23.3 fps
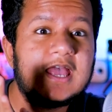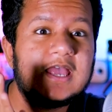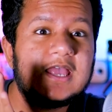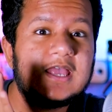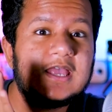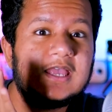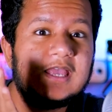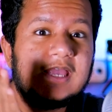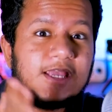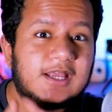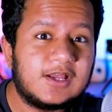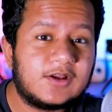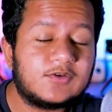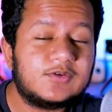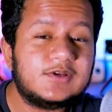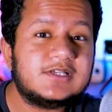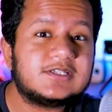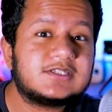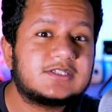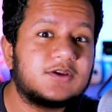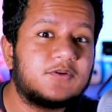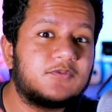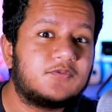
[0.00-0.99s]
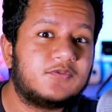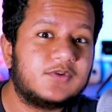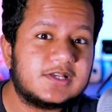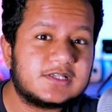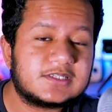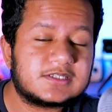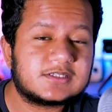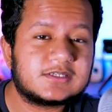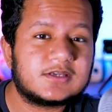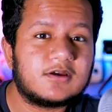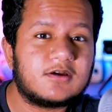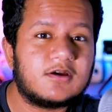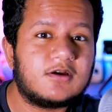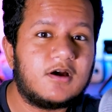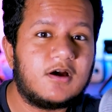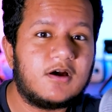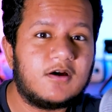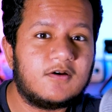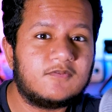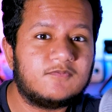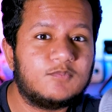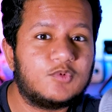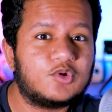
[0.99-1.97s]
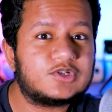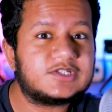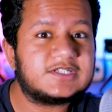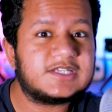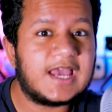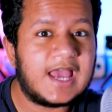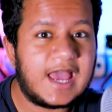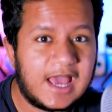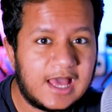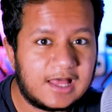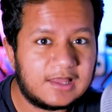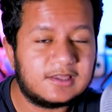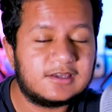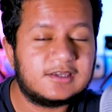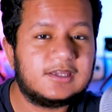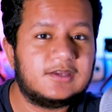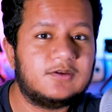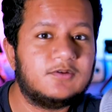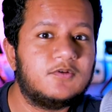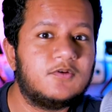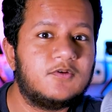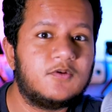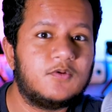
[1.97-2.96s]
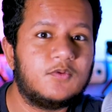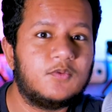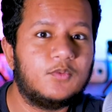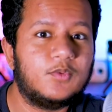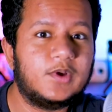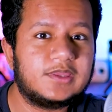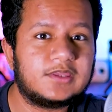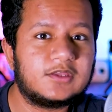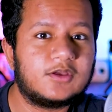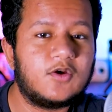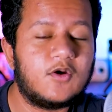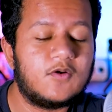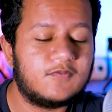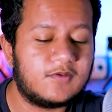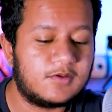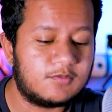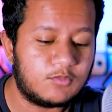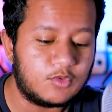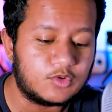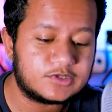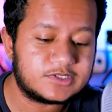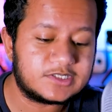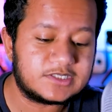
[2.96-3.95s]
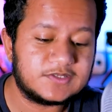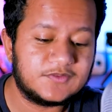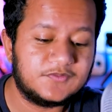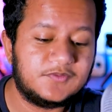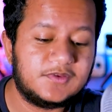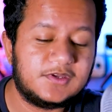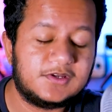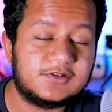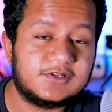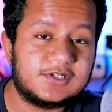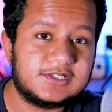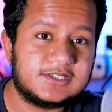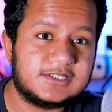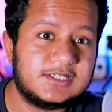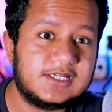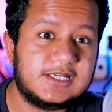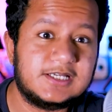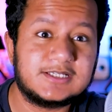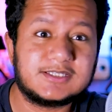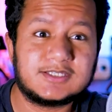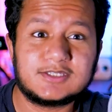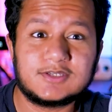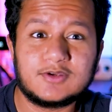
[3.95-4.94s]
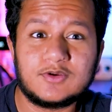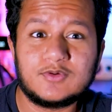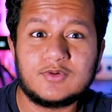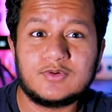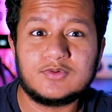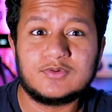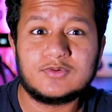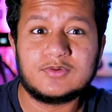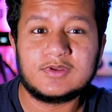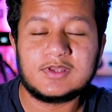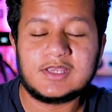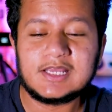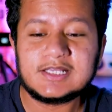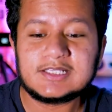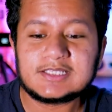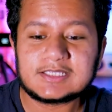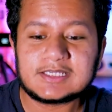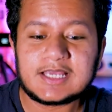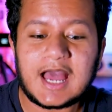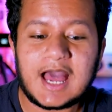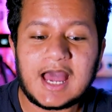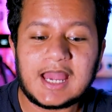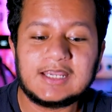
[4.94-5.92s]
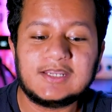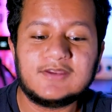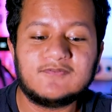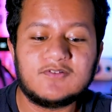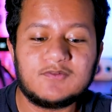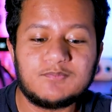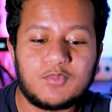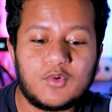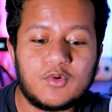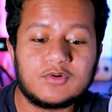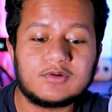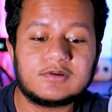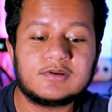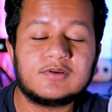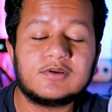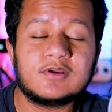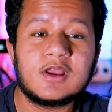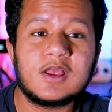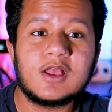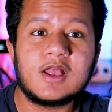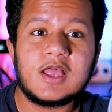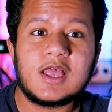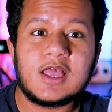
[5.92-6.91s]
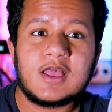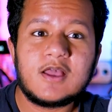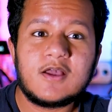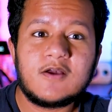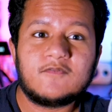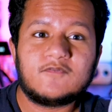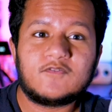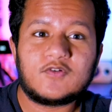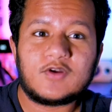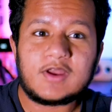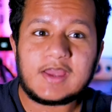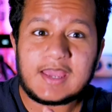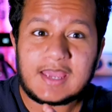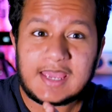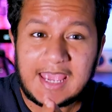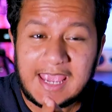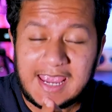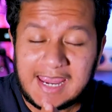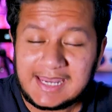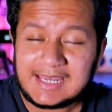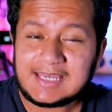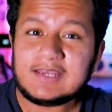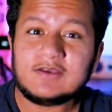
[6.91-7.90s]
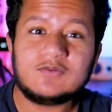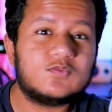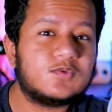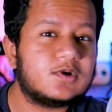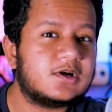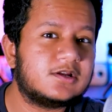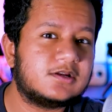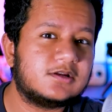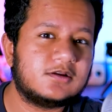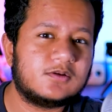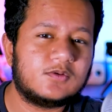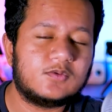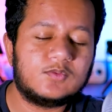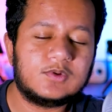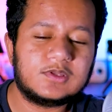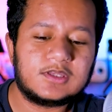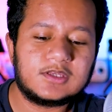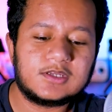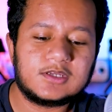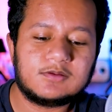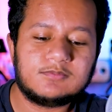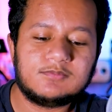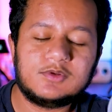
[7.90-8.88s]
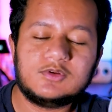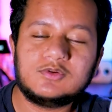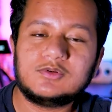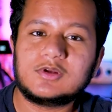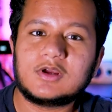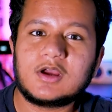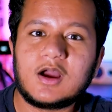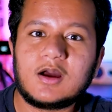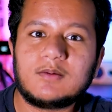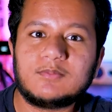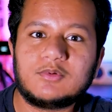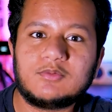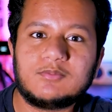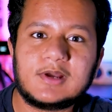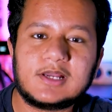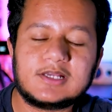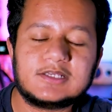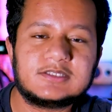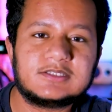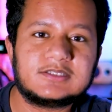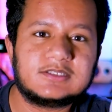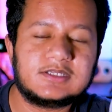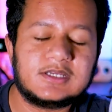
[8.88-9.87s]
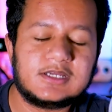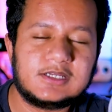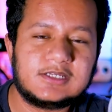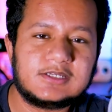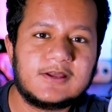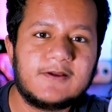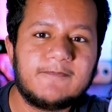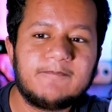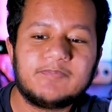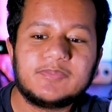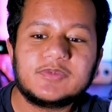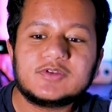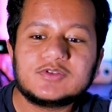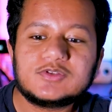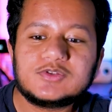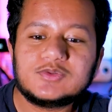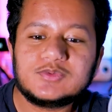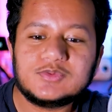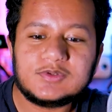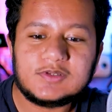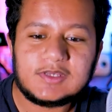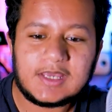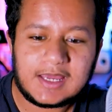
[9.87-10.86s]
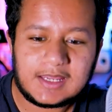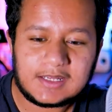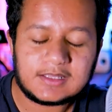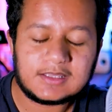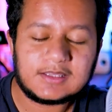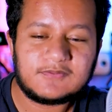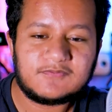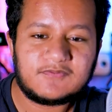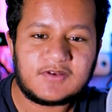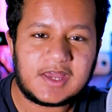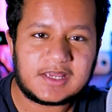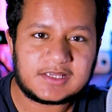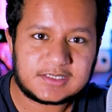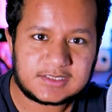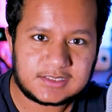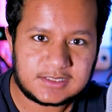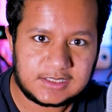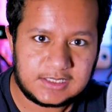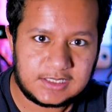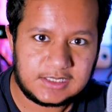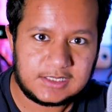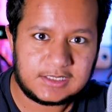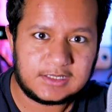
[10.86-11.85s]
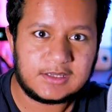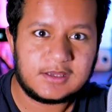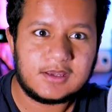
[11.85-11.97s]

increased risk of mortality with COVID, more severe disease. So it's kind of important for anyone with an immunocompromised state to get the vaccine.